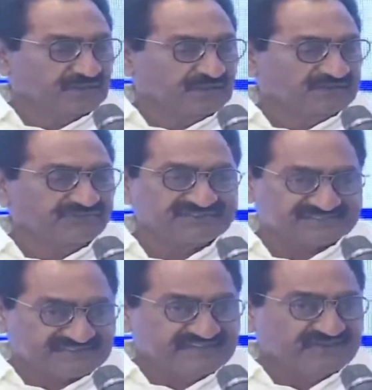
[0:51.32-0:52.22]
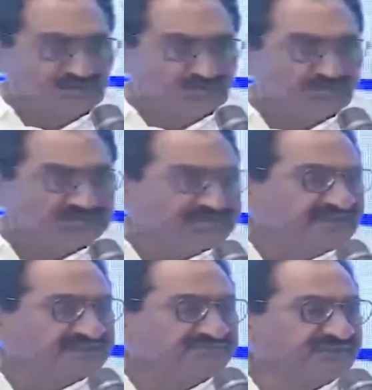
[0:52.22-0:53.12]
It was skill development
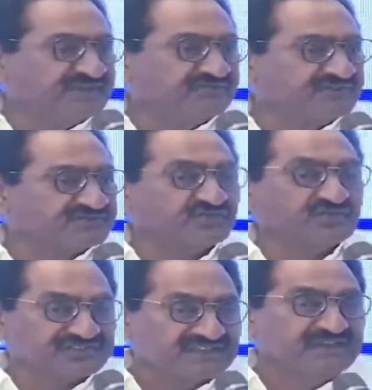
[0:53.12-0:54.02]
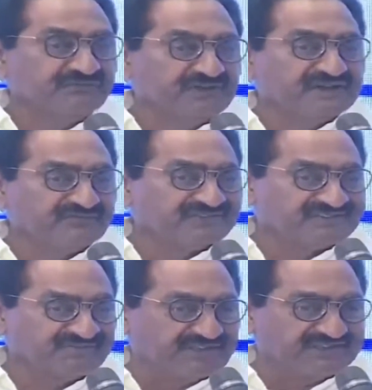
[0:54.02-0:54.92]
case where it was so skillfully it was
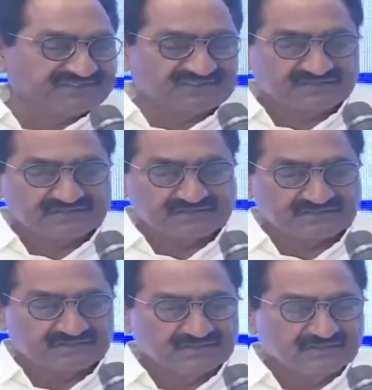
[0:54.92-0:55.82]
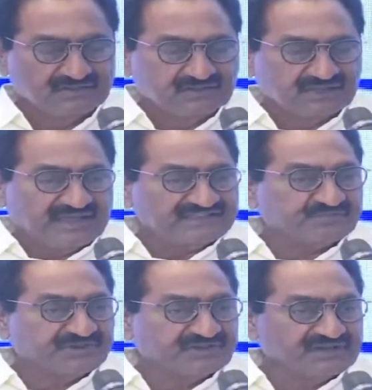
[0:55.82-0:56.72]
devised. As
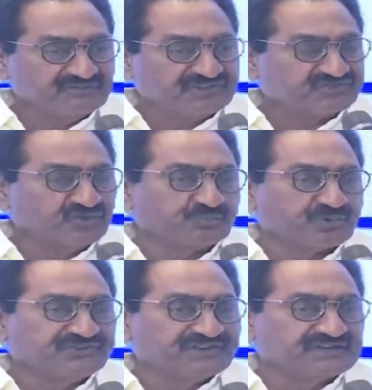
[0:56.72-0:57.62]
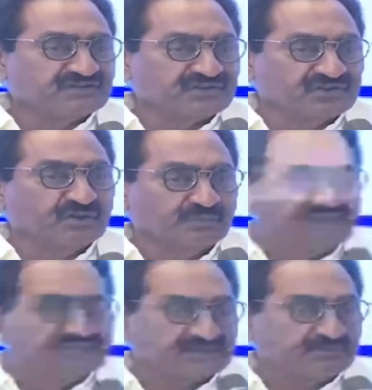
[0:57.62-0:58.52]
per, it was so projected to the
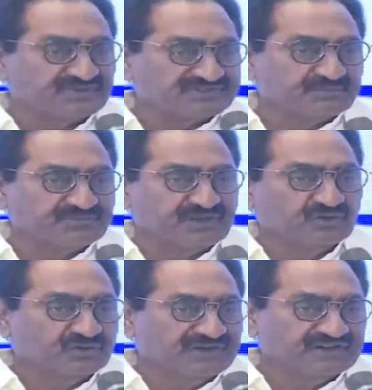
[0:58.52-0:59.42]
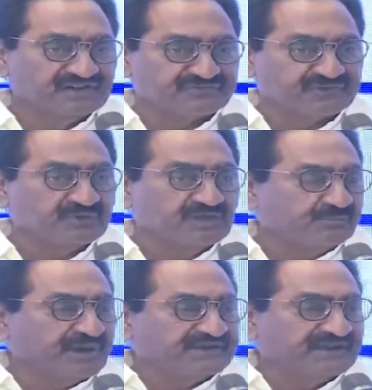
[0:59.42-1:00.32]
government, some Telugu leader,
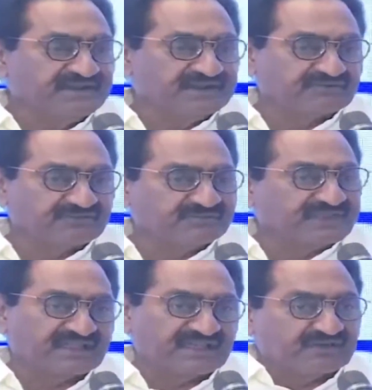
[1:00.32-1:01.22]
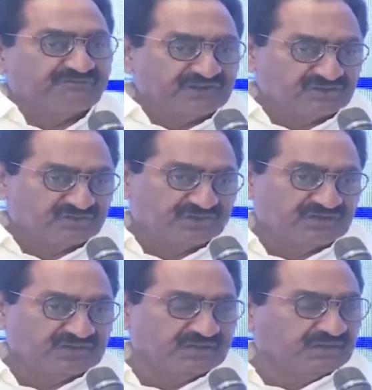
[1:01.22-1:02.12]
party leader from Telangana went to
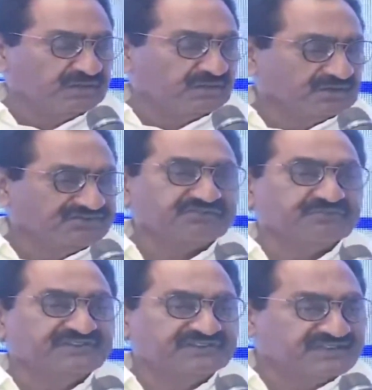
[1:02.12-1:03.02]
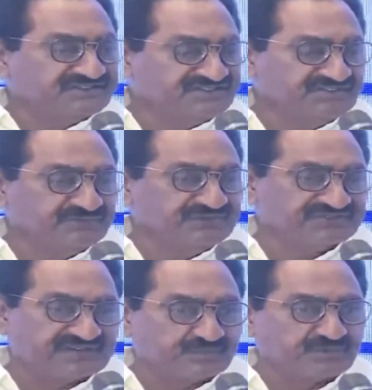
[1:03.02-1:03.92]
the then chief minister and